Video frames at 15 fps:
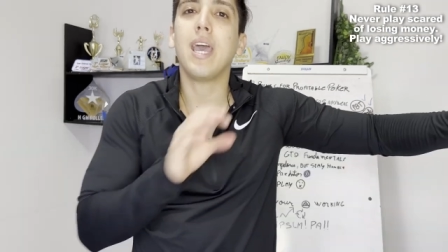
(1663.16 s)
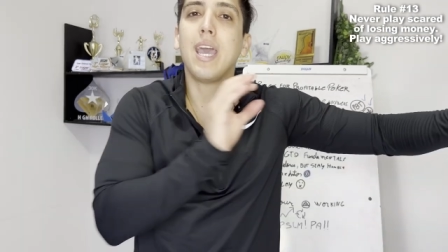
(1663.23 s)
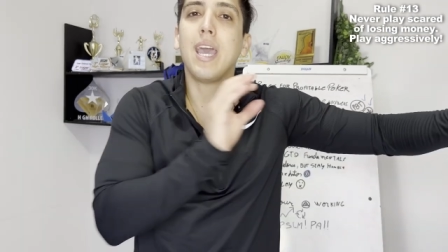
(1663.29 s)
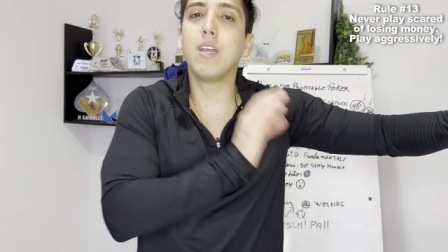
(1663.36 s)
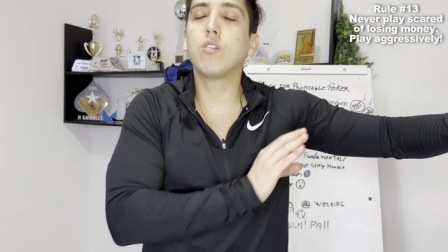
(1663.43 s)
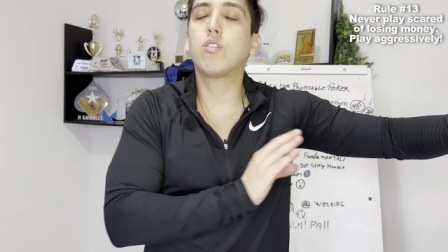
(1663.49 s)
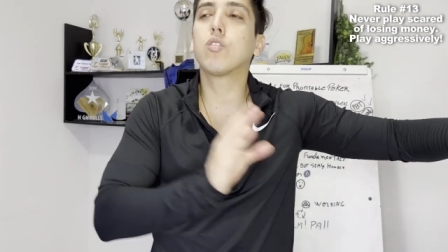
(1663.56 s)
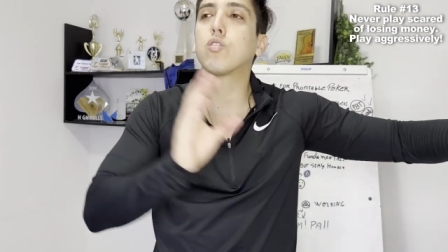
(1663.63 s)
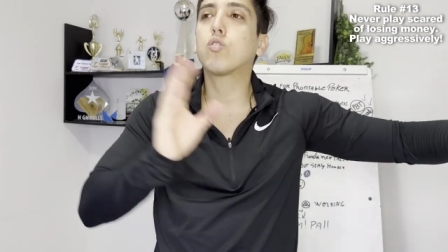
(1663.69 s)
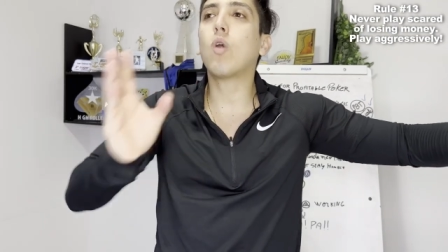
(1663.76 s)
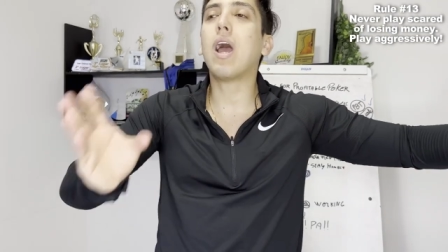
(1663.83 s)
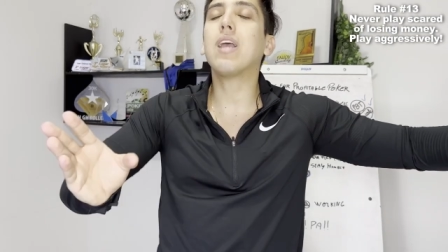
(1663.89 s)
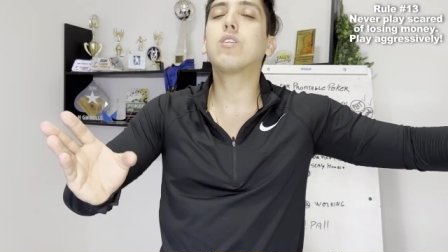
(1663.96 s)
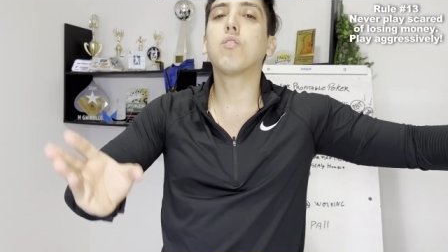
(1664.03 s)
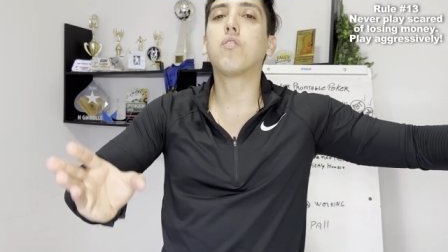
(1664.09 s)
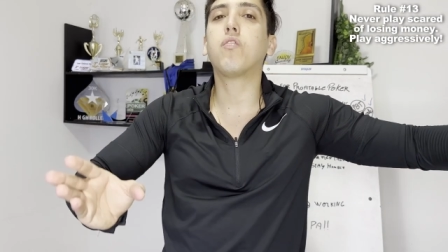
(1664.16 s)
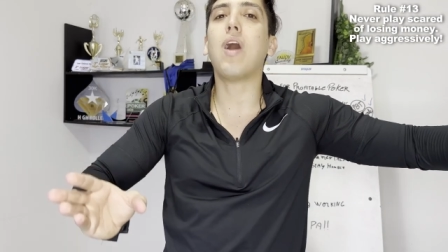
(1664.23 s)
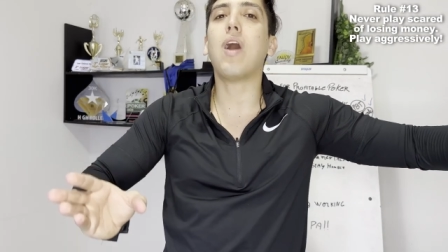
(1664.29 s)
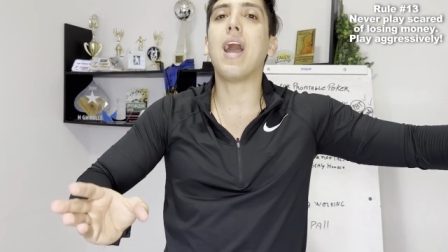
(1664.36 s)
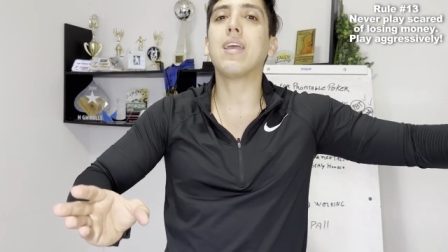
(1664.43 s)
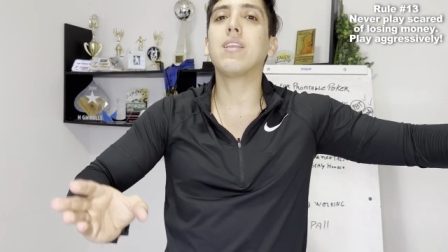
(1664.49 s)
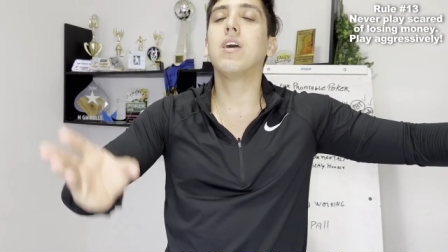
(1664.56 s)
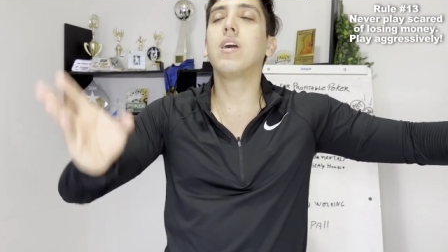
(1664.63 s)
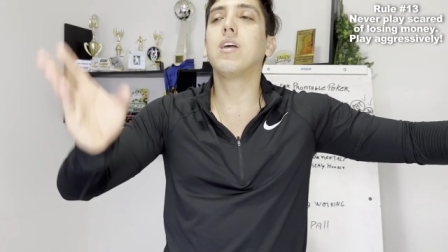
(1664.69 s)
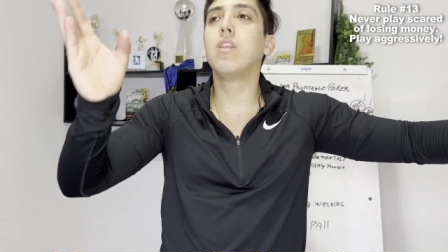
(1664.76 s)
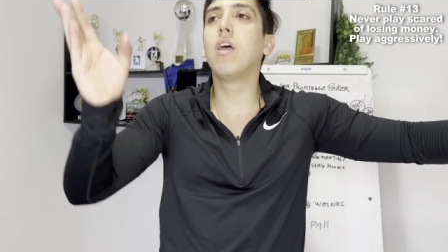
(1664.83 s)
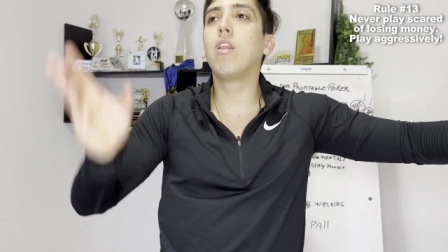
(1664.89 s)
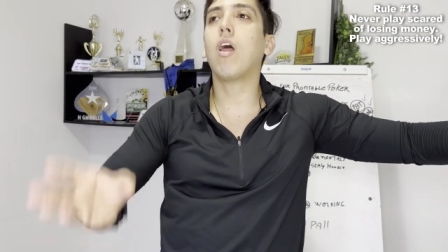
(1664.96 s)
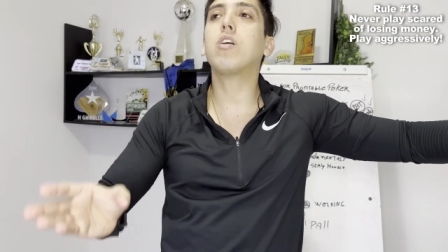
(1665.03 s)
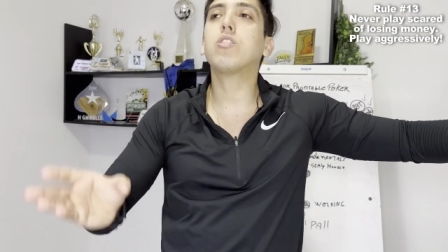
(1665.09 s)
and you should try to find
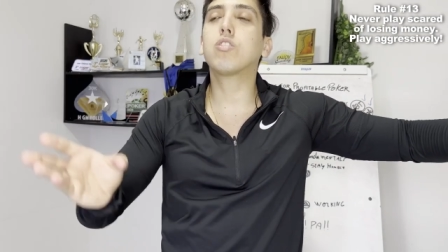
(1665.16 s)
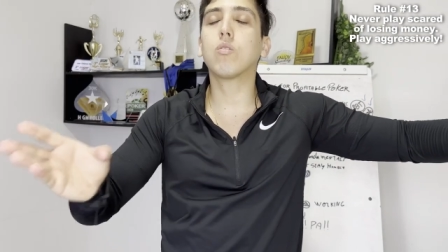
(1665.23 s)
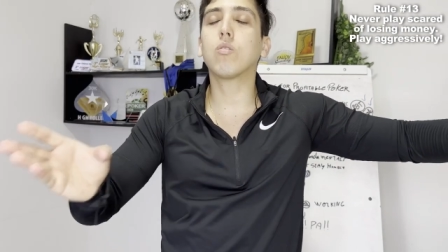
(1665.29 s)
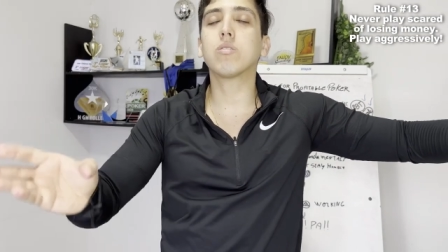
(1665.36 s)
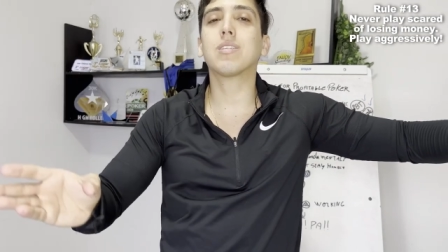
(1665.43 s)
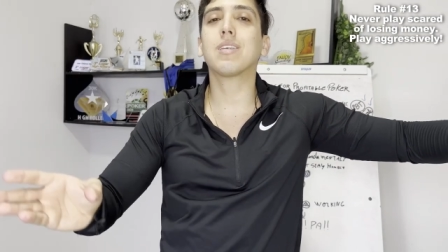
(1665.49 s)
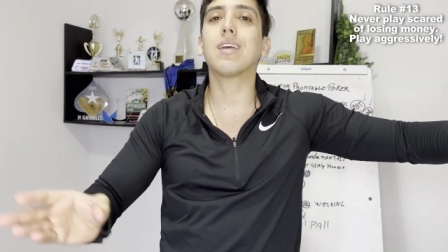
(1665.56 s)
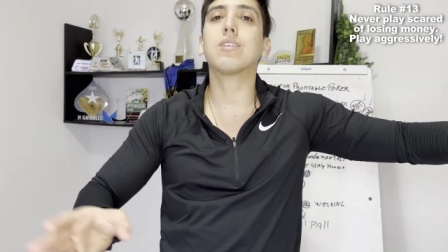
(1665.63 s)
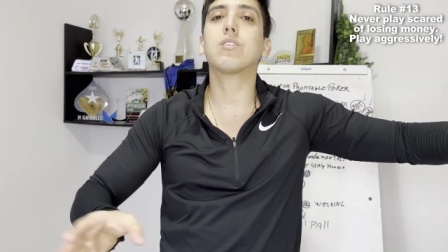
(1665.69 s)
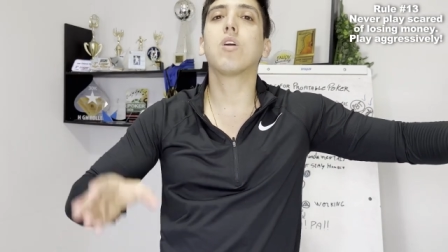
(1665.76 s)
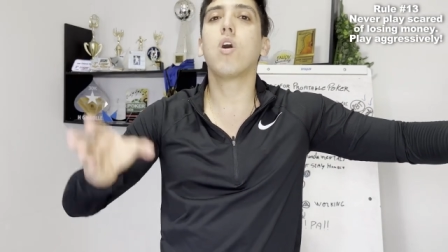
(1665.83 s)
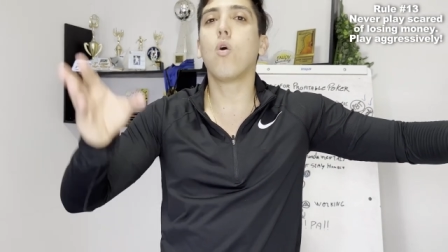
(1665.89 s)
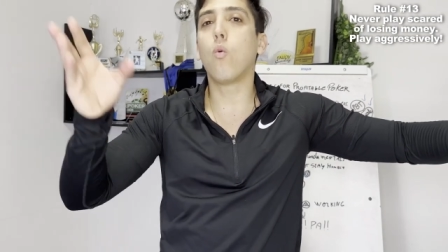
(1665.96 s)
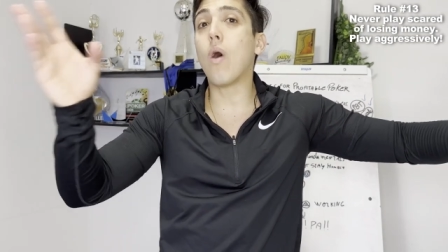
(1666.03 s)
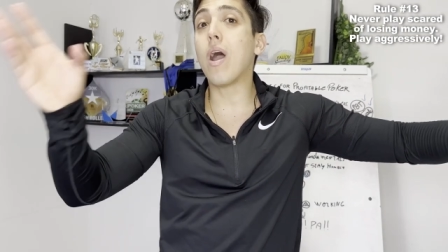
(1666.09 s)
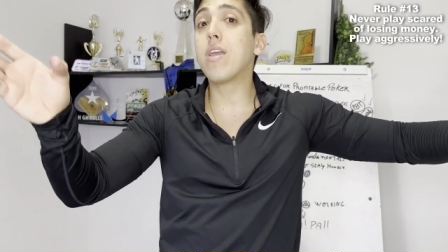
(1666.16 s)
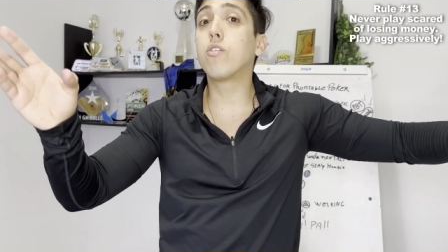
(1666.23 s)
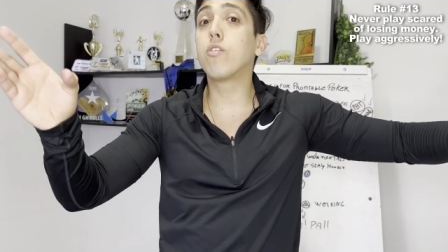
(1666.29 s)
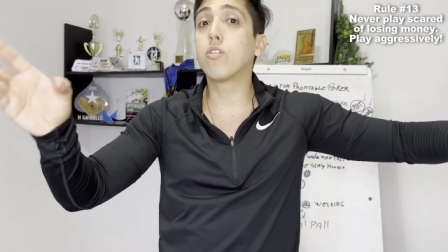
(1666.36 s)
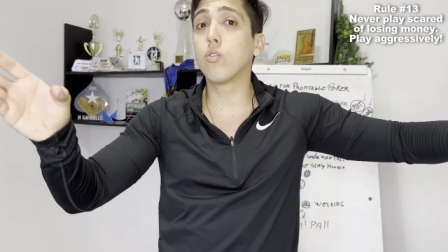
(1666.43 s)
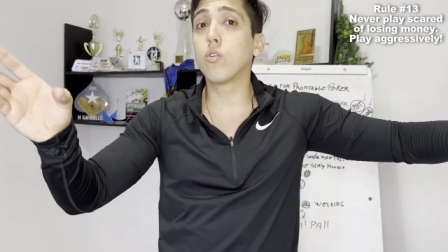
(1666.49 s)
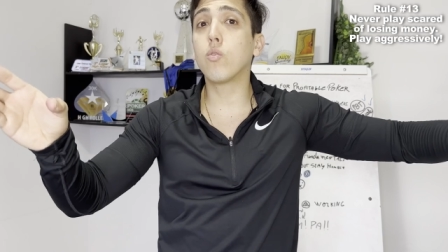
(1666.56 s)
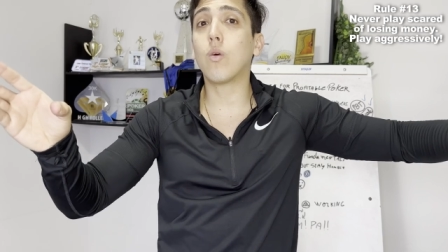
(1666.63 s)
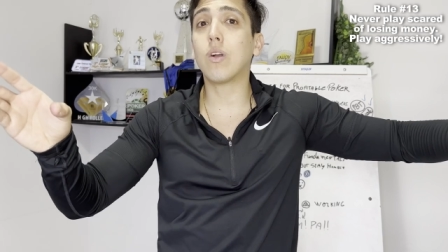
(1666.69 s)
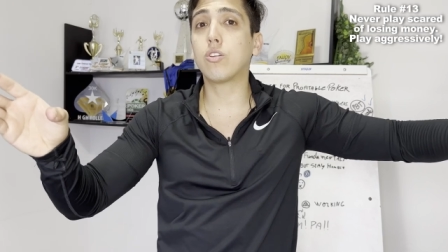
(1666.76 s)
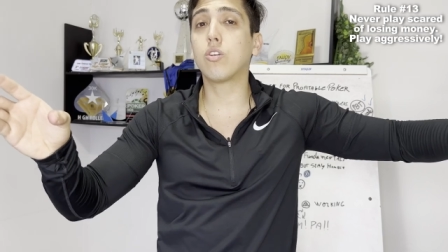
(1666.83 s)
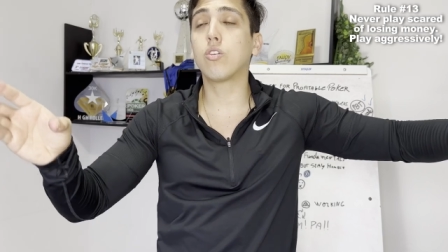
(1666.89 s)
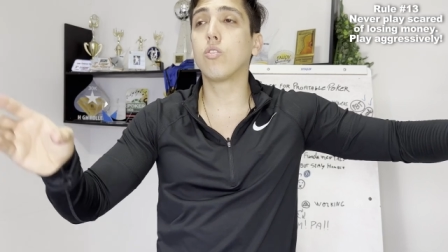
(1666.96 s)
the logical sense why you're doing what you're